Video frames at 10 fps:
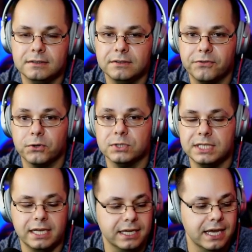
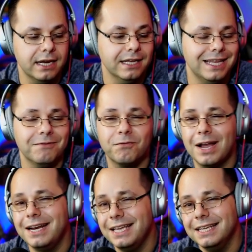Thursday again. And then
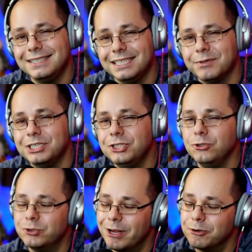Friday is Series 2,
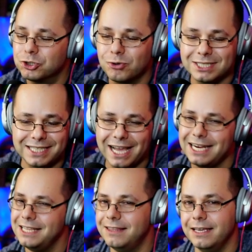so I don't trust
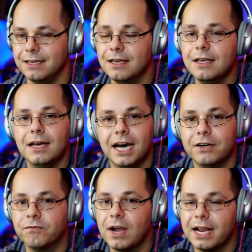anything on
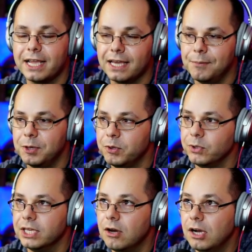Friday, and I'm going to be
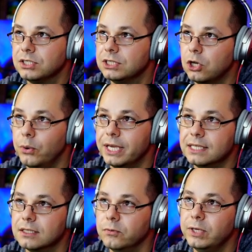really cautious going
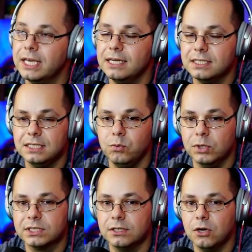into the weekend to see
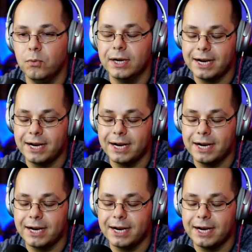what's going to go where.